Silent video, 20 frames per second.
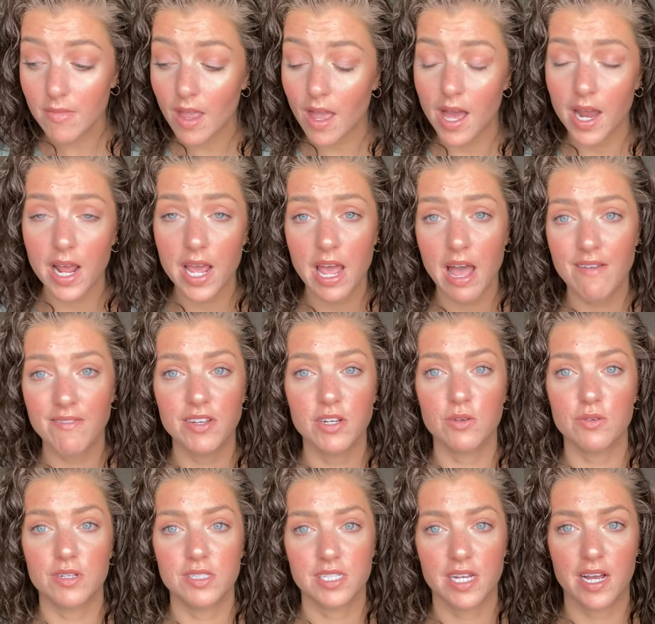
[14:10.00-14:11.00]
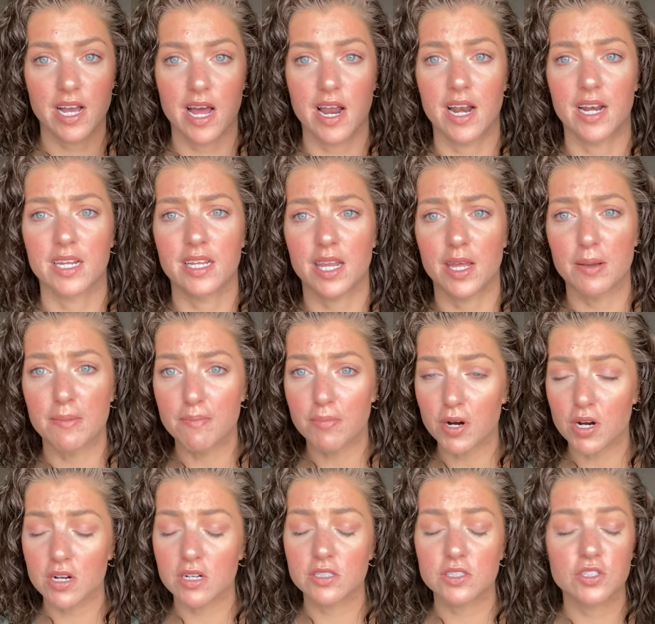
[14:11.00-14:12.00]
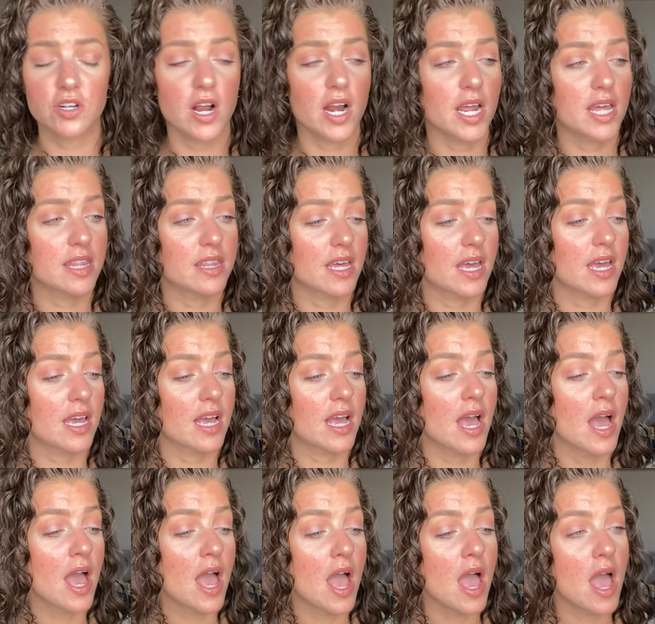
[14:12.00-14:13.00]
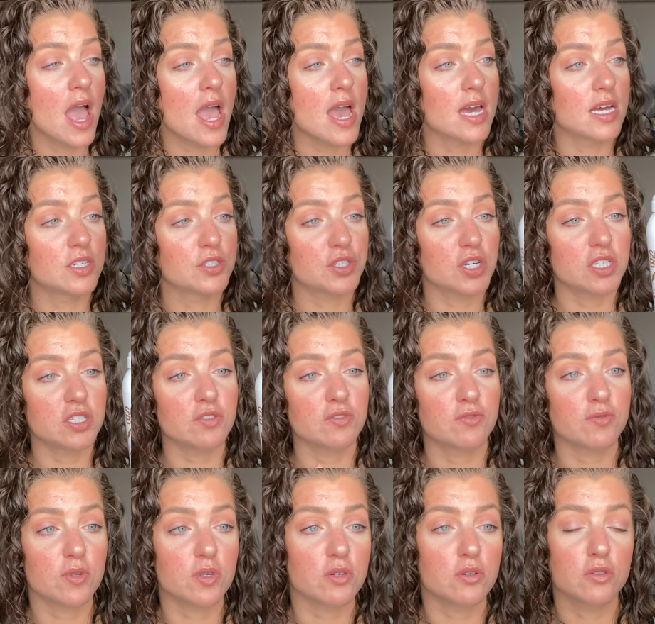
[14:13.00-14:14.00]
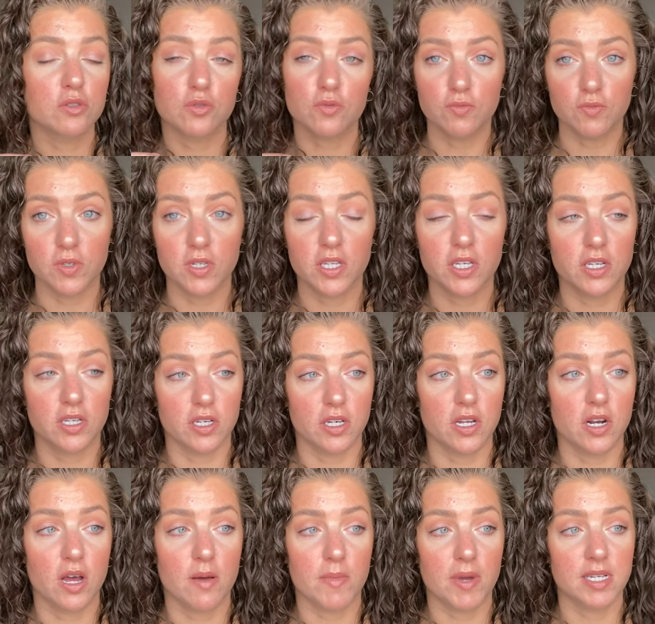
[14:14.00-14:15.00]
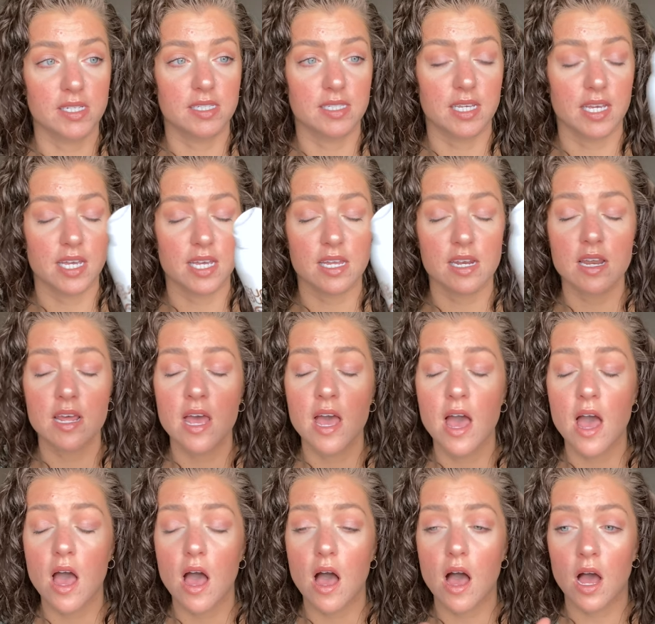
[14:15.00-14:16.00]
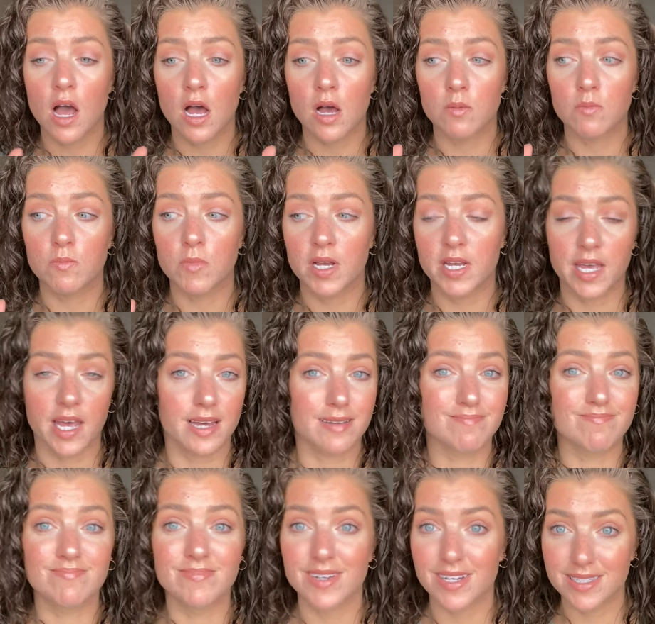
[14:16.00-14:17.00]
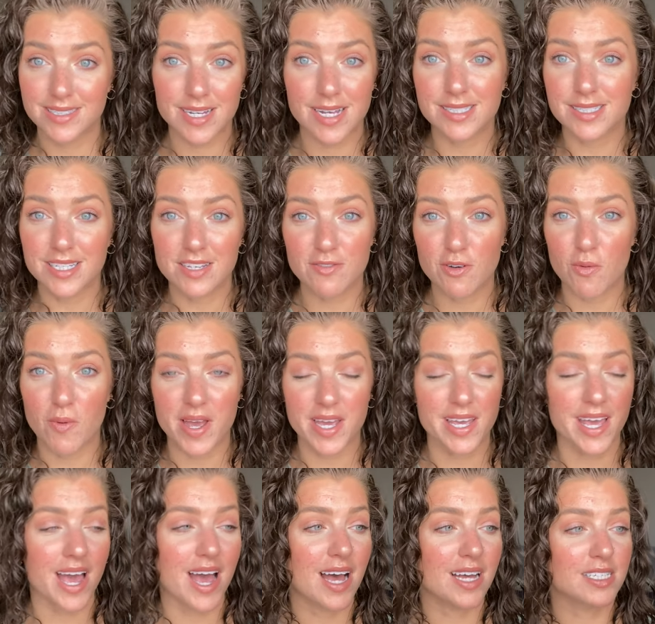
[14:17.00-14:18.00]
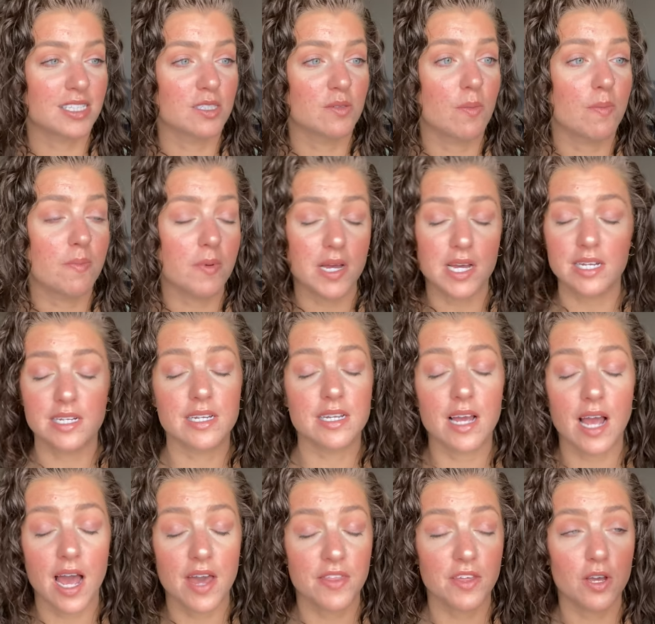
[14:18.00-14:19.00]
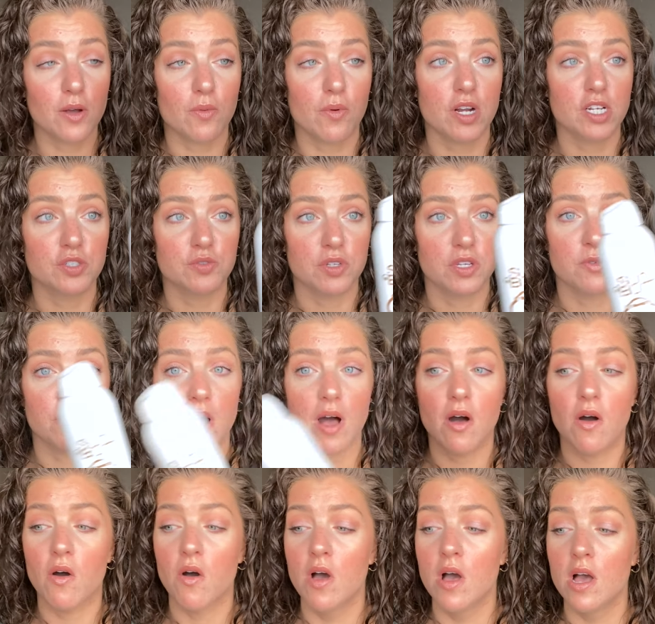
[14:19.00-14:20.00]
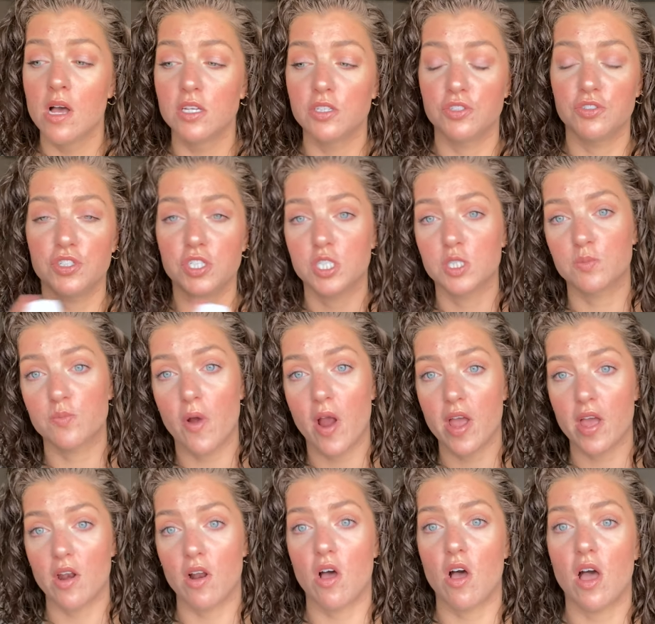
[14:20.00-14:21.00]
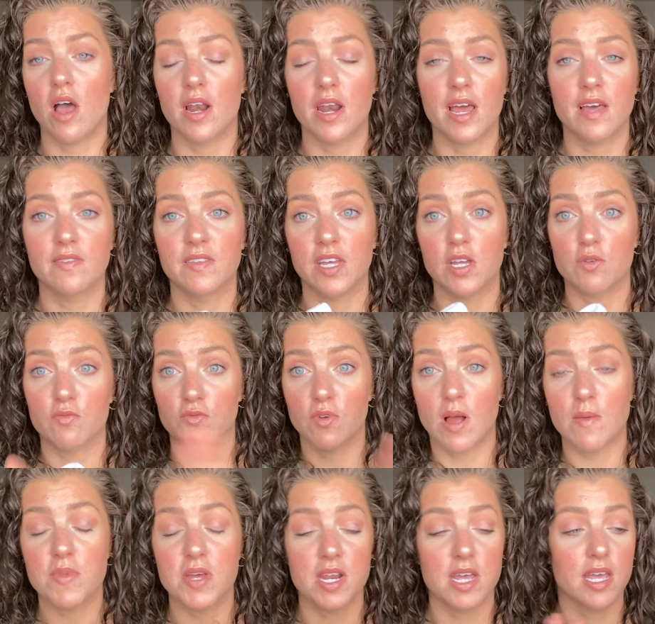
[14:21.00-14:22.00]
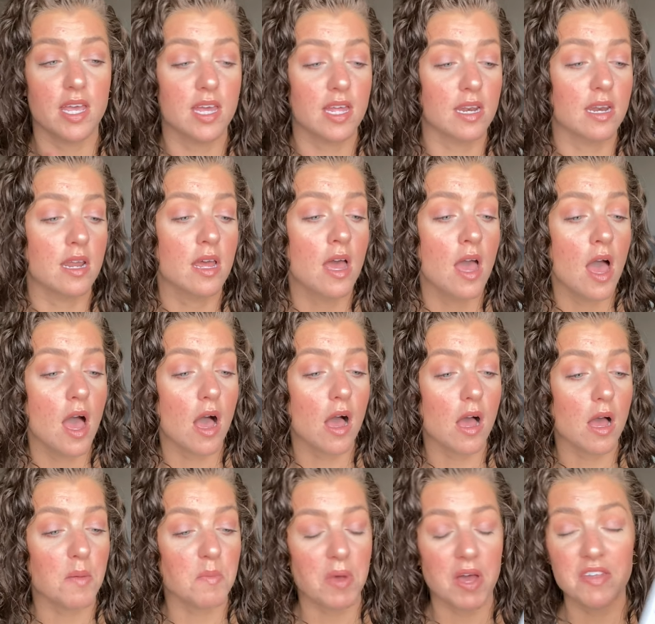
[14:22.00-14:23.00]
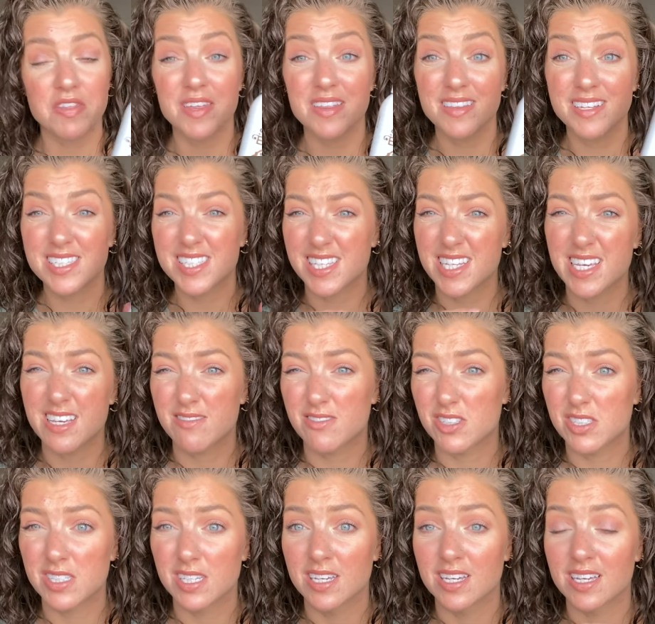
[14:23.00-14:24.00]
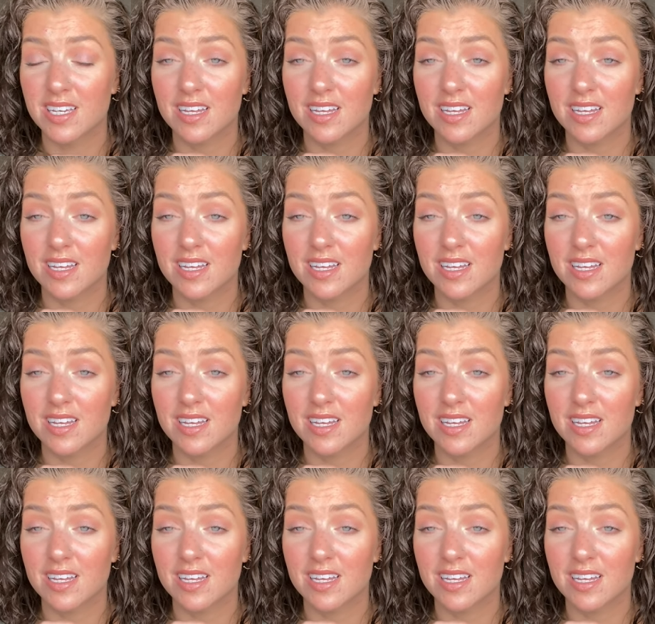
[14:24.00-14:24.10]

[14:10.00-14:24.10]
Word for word: and I haven't noticed I got any like burns or anything. It just feels really good on my skin. Um, again, it does leave a white cast, but I think it works really well. So you just spray it on and then rub it in. Um, I think this leaves